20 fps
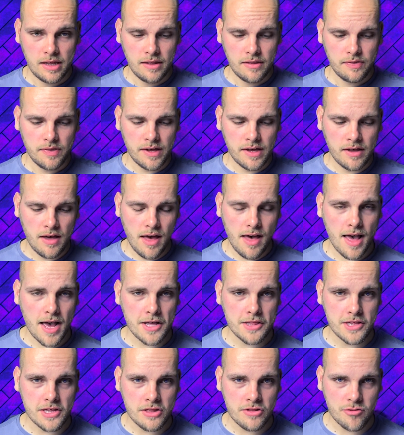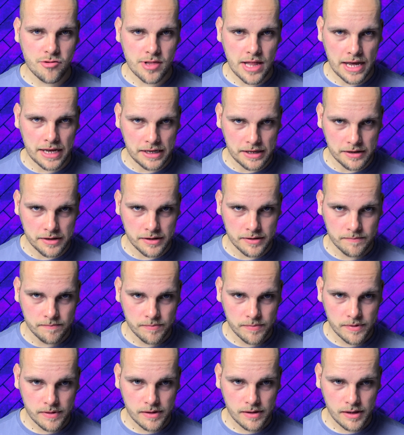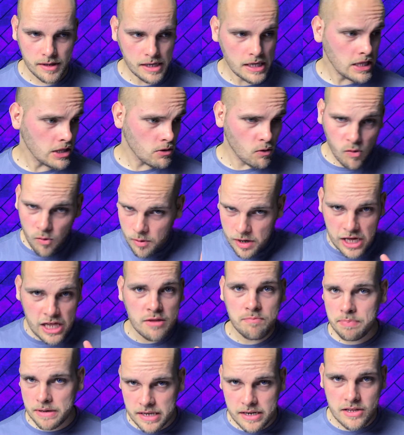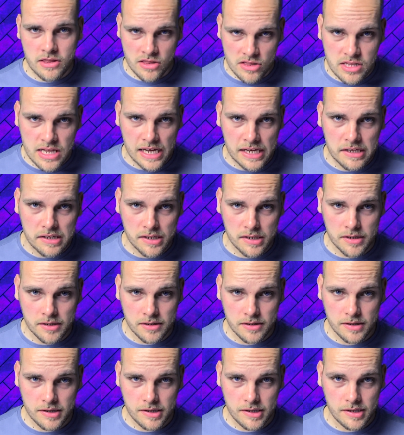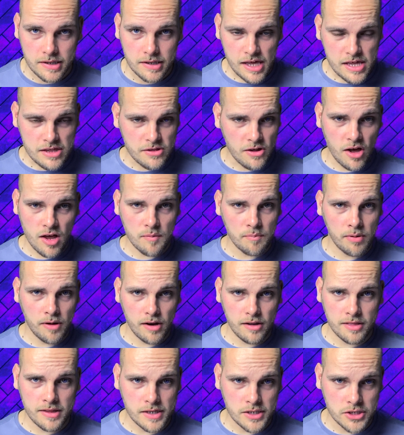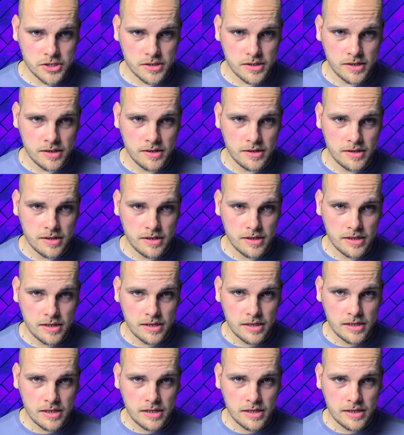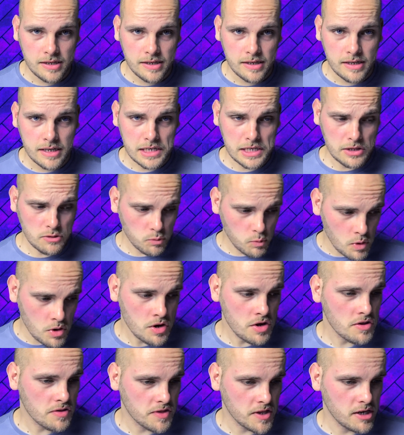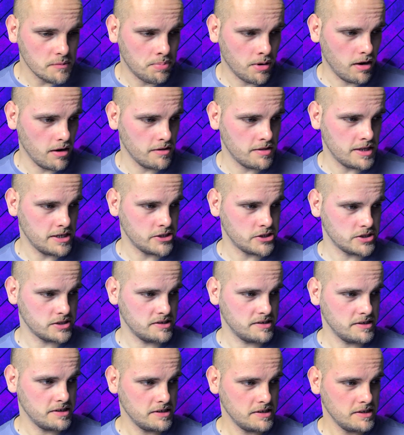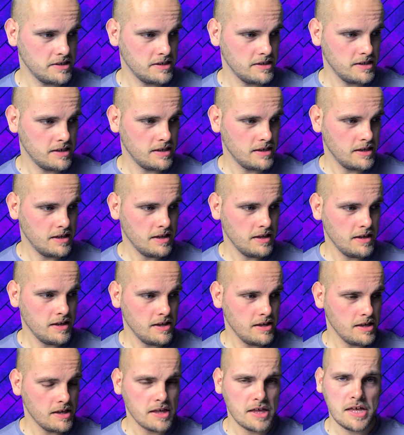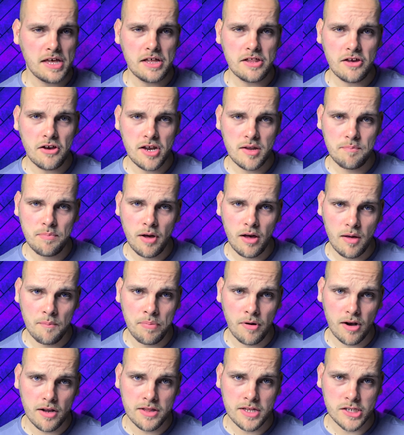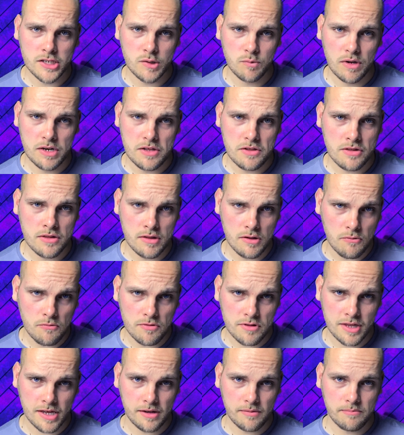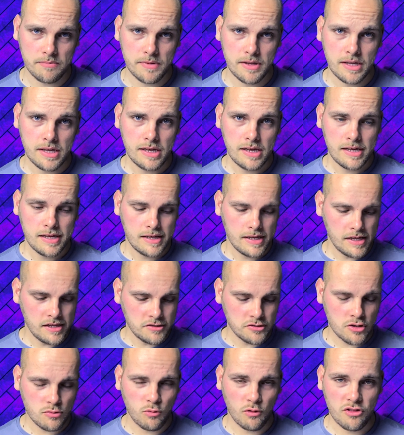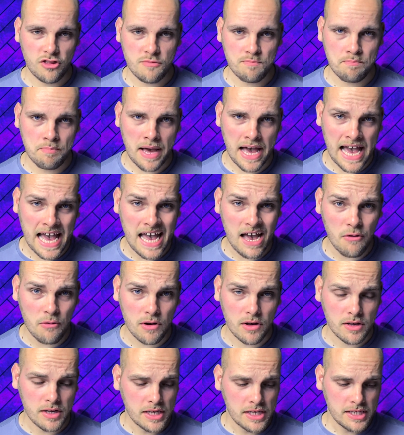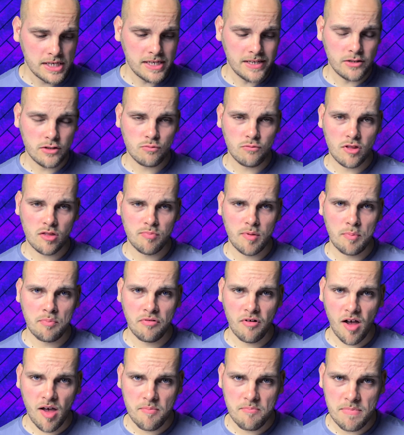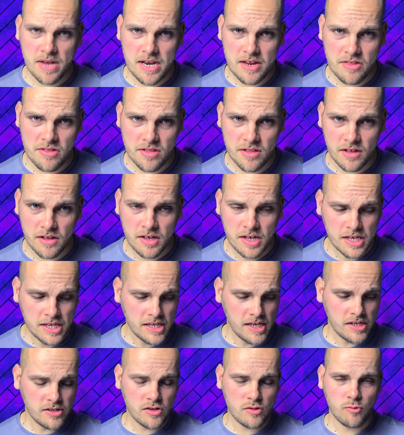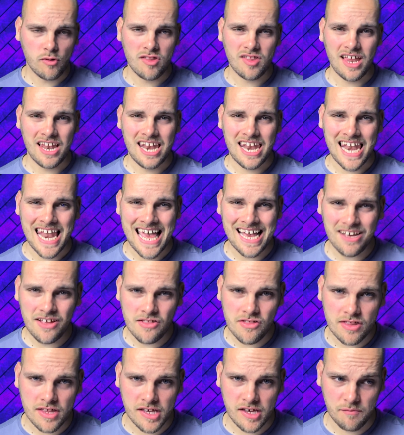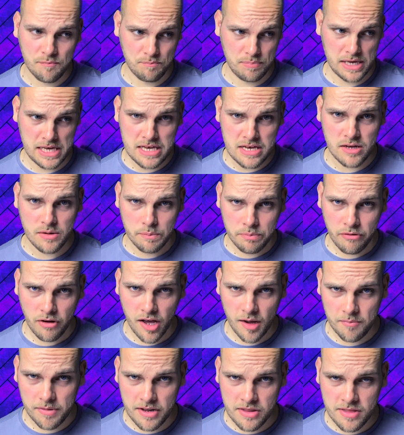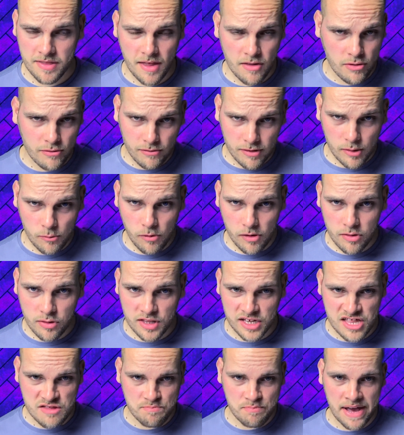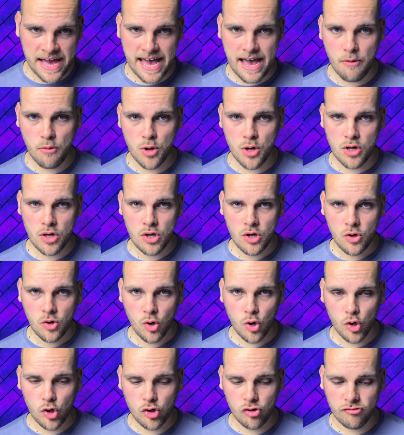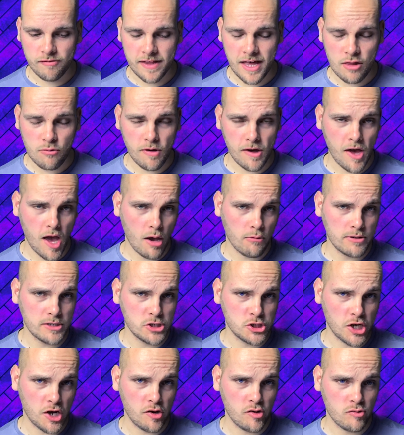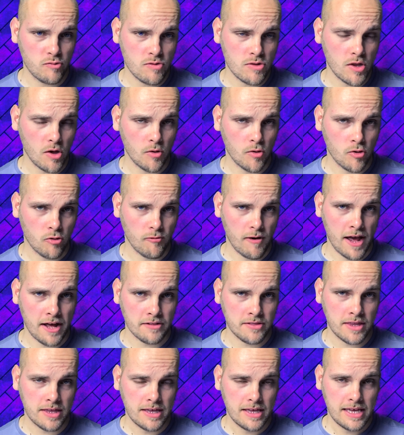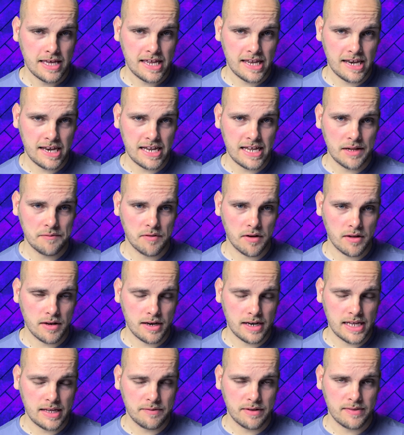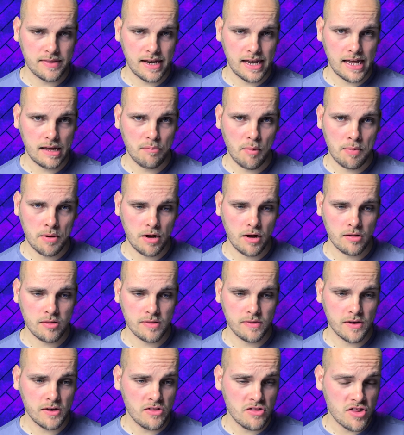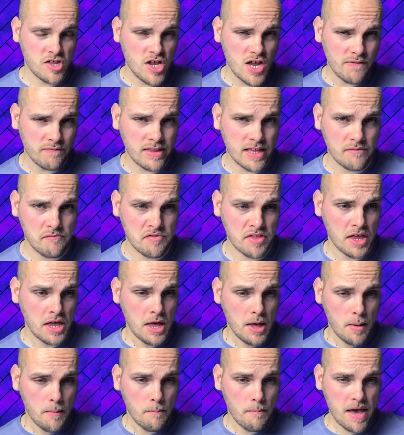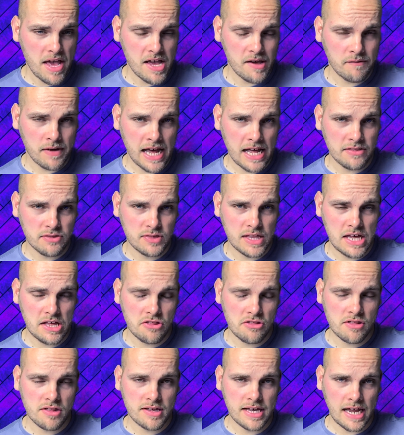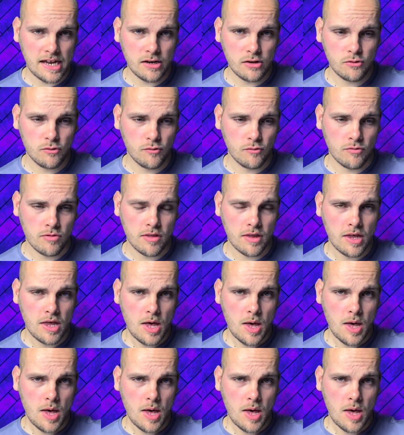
The guy's a snake. He's always been a snake. He's not a politician. He's worse than a politician. He's only a politician when it suits him. He just wants power. He just wants to be Prime Minister. He just wants a legacy of being Prime Minister. That's all he wants. He's power hungry. That's why Owen Jones was so correct in leaving the Labour Party. The Conservatives may have had their scandals.